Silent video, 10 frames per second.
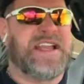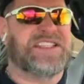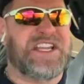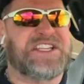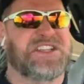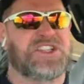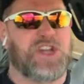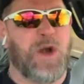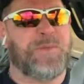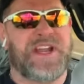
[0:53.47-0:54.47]
and it says, "The
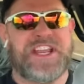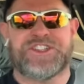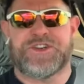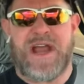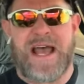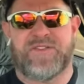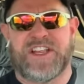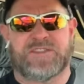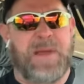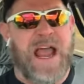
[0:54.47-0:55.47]
serpent issued out of
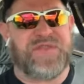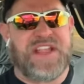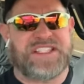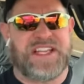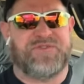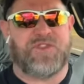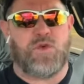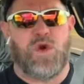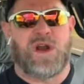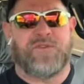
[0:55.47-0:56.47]
his mouth as if
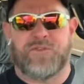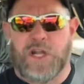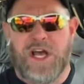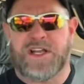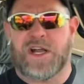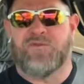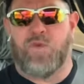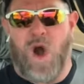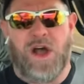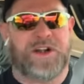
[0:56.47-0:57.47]
it were a flood of
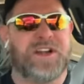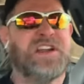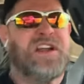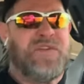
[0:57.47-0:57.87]
water."